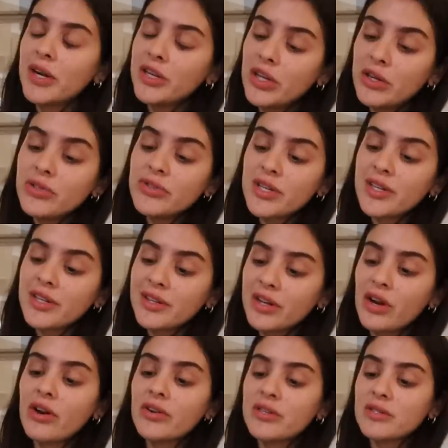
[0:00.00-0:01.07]
I know you said that
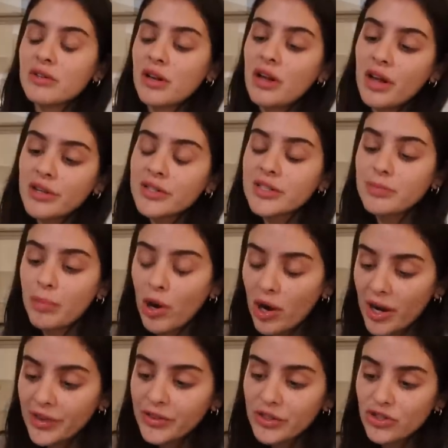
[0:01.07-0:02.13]
there's a
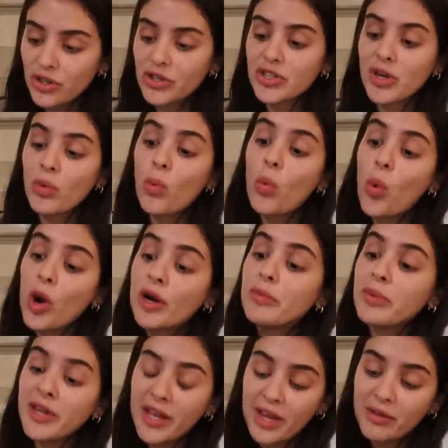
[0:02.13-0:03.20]
spot at the church at 1
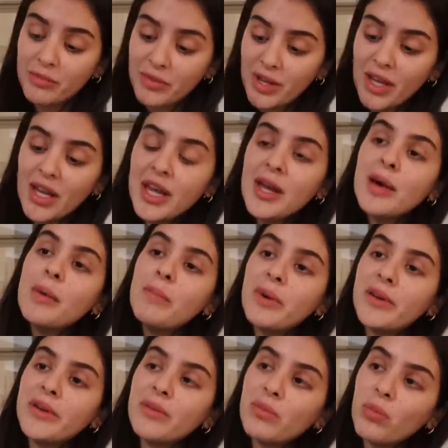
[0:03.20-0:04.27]
p.m.
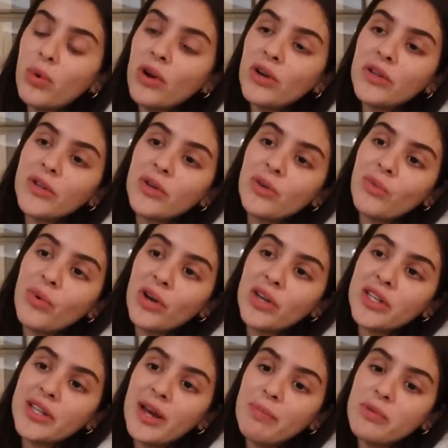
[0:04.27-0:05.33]
But we're a little
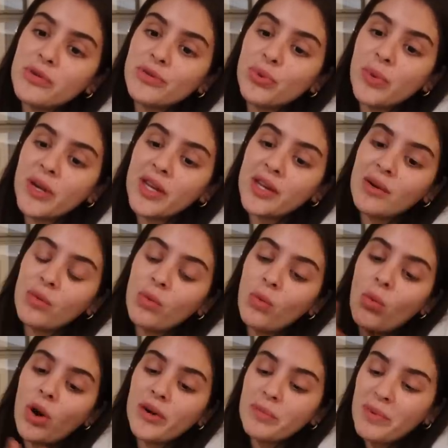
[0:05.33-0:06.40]
worried that between
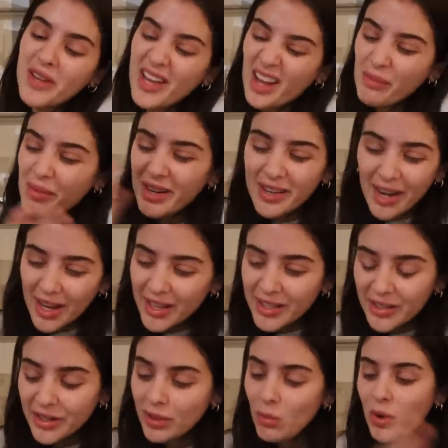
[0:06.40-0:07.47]
1 p.m. and
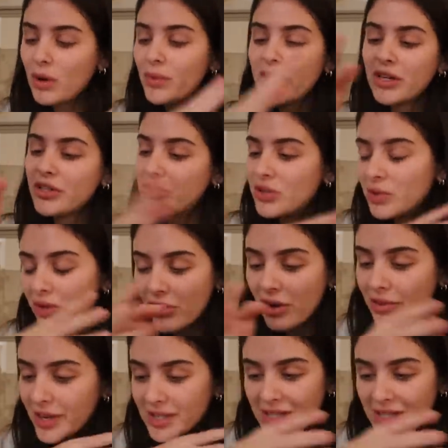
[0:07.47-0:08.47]
night, like, what are we gonna do with all that